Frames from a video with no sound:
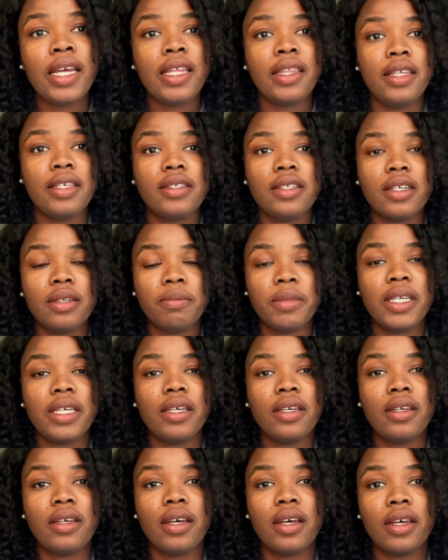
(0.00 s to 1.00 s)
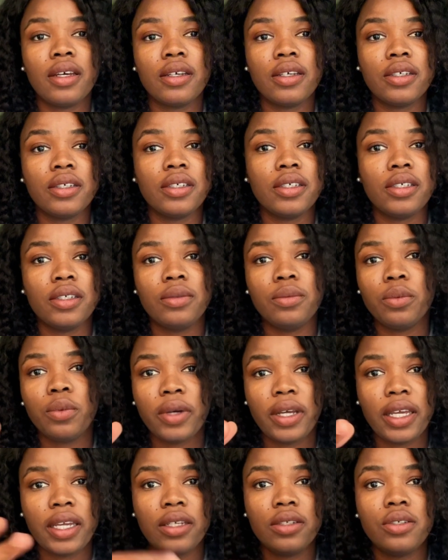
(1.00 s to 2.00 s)
This could be a good
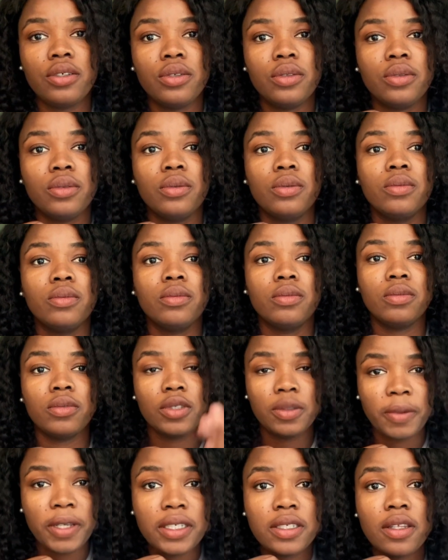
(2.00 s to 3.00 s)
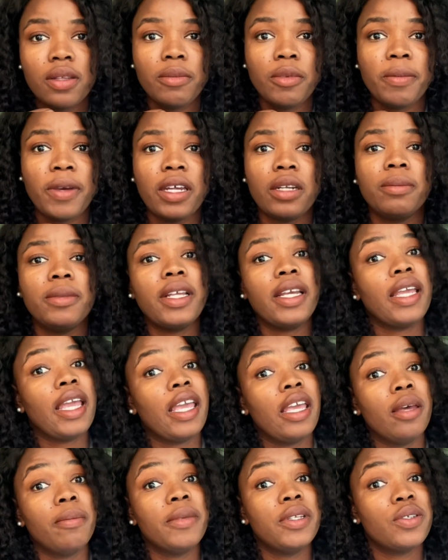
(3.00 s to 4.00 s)
way to speak to them about it.
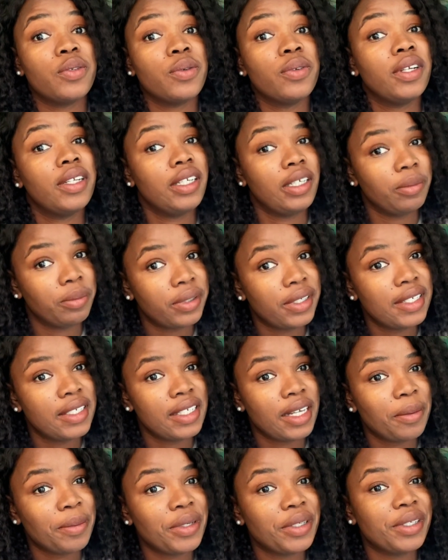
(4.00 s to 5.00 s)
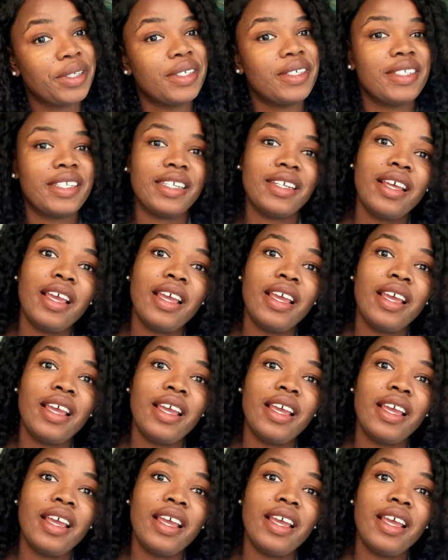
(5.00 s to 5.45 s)
Hey, I'm in school, I need preceptors.